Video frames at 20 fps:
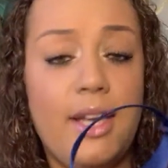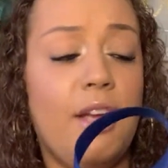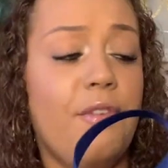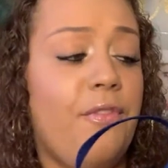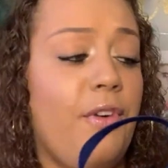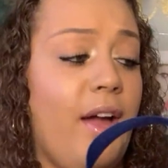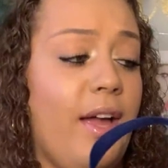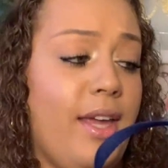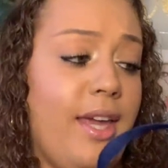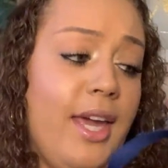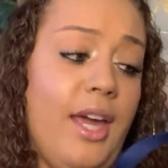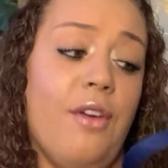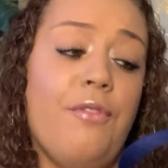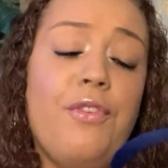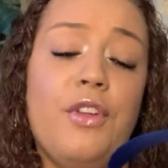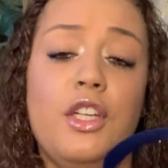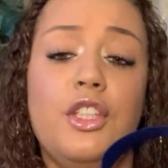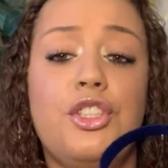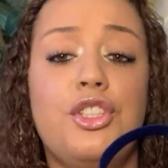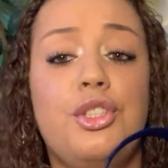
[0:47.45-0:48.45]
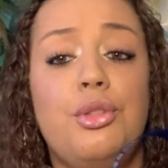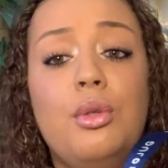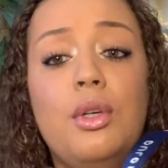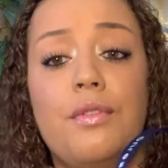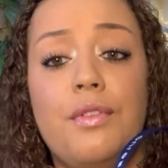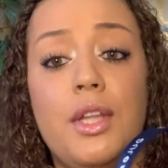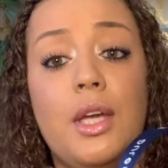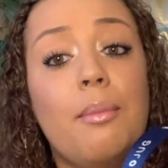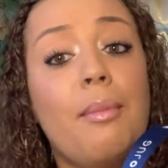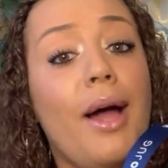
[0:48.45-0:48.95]
If I can't finish two
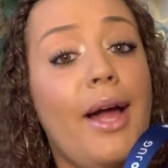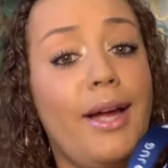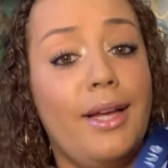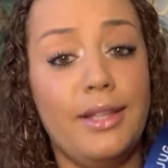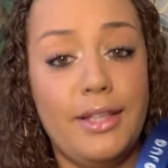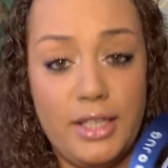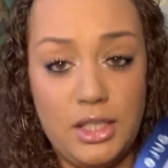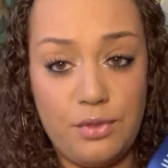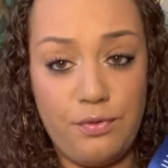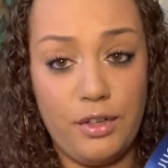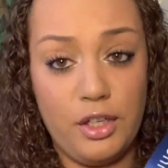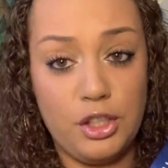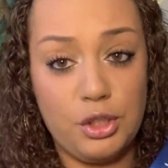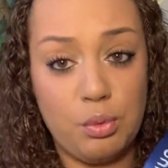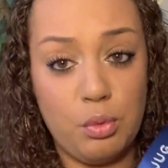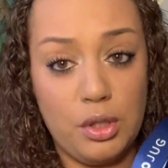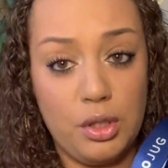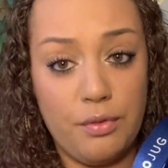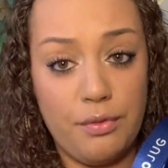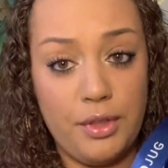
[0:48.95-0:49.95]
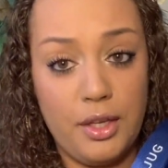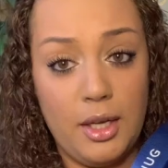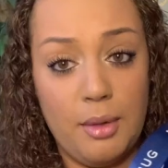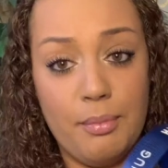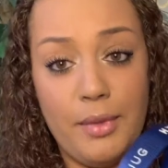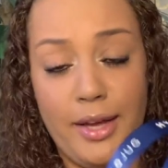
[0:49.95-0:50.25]
of them, I at least finish one of them.